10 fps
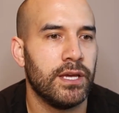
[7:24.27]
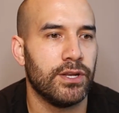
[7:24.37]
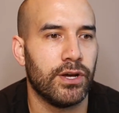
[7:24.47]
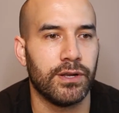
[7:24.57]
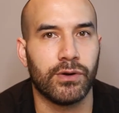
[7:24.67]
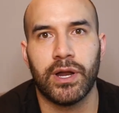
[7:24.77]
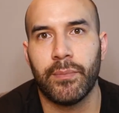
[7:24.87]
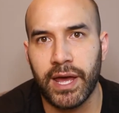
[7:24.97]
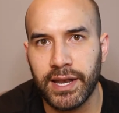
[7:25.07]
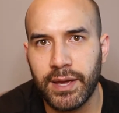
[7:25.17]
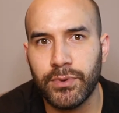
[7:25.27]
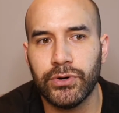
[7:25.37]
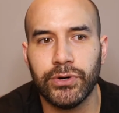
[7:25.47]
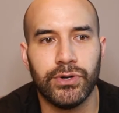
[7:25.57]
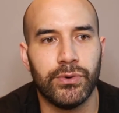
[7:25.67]
in quite a bad
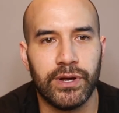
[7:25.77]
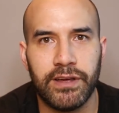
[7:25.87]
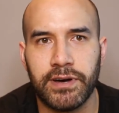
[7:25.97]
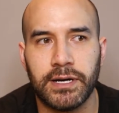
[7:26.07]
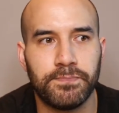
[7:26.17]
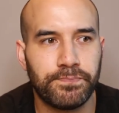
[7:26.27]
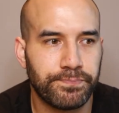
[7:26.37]
neighborhood or whatever,